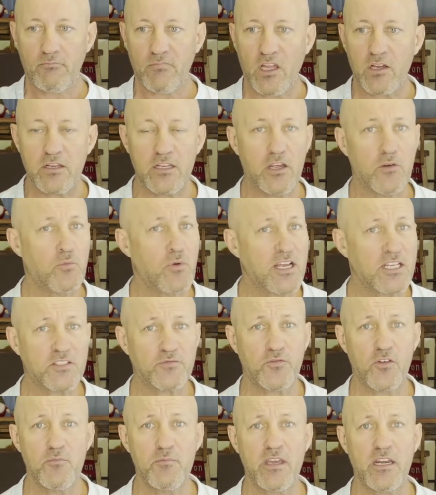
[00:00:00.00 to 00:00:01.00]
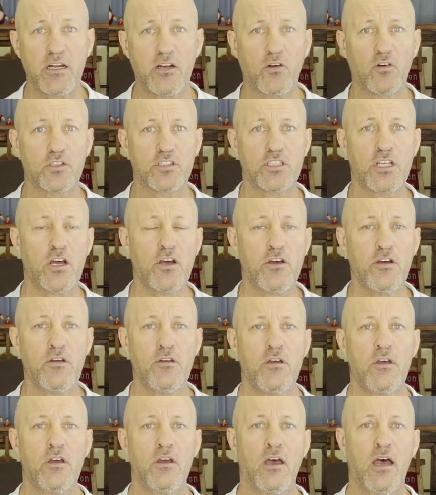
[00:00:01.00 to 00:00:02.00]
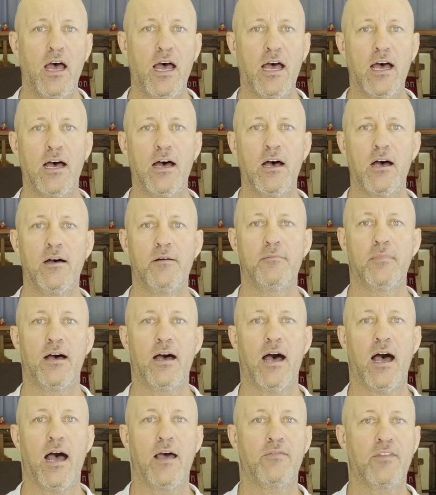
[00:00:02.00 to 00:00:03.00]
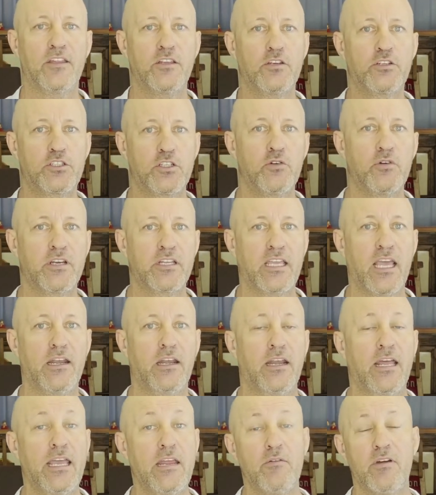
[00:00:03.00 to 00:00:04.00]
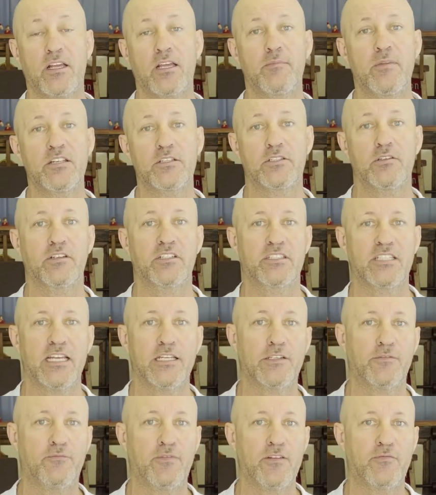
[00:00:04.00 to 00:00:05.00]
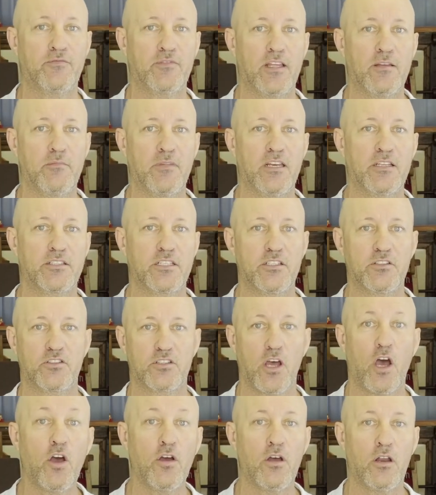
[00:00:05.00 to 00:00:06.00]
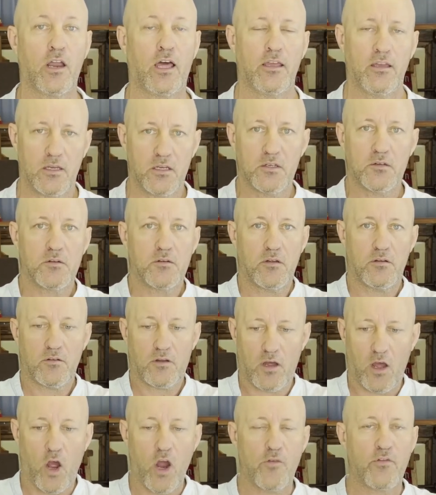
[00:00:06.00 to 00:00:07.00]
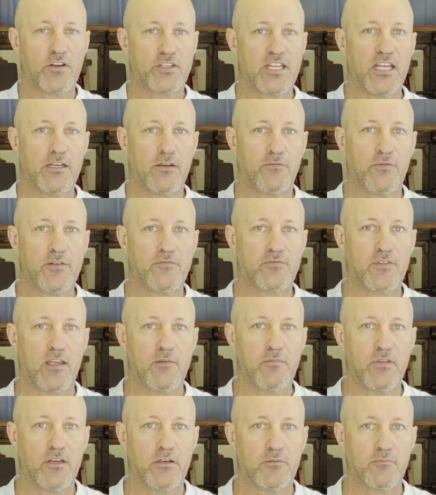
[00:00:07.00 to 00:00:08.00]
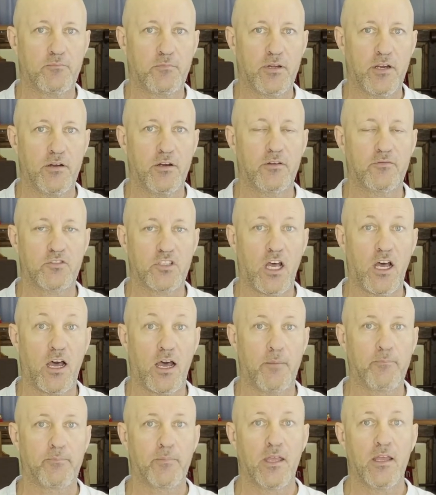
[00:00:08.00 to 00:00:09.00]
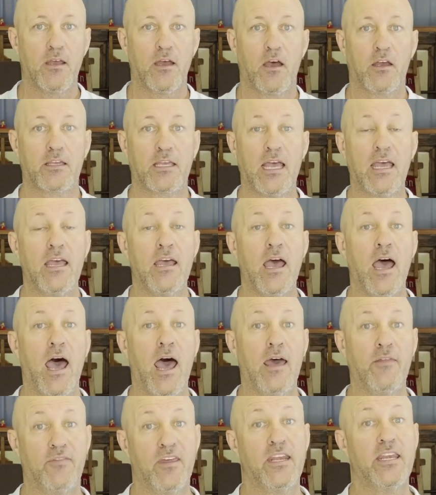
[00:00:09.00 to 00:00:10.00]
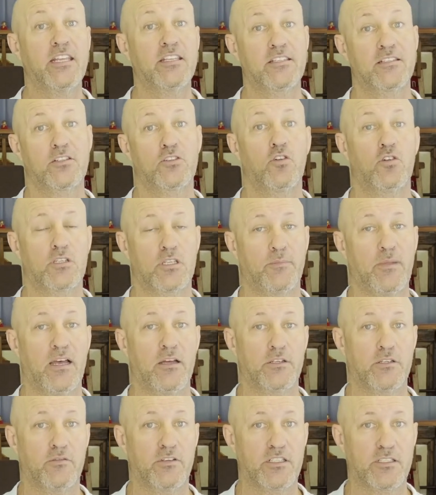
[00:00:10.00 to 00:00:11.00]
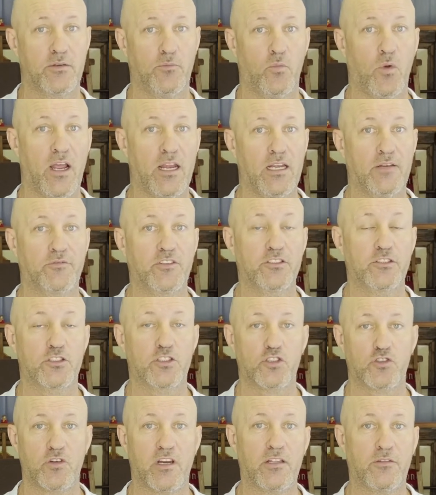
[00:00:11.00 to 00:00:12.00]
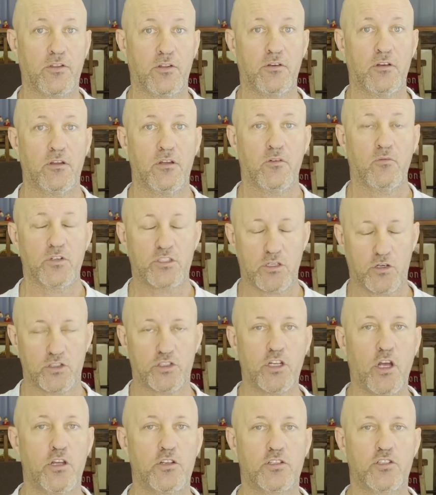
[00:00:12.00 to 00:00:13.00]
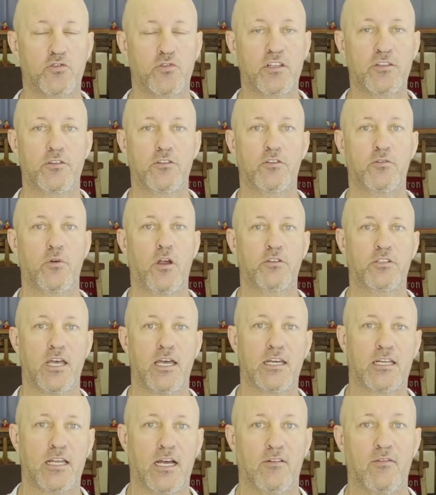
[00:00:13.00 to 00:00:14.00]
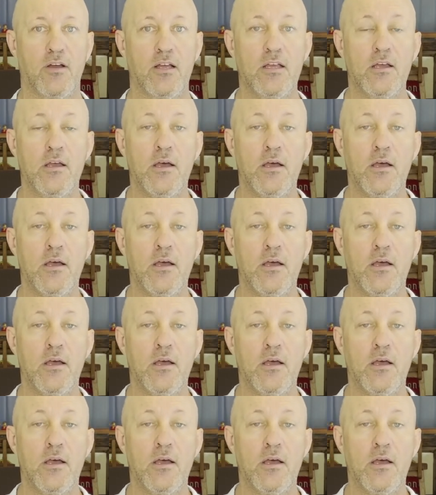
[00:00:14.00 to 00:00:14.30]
you rest for a minute or so, and then you do it again. And he recommends doing 10 to 15 minutes in total, like over a 10 to 15 minute period of time. Okay, and then he talks about doing some weightlifting to strengthen, which I'll show you, strengthen the rotator cuff.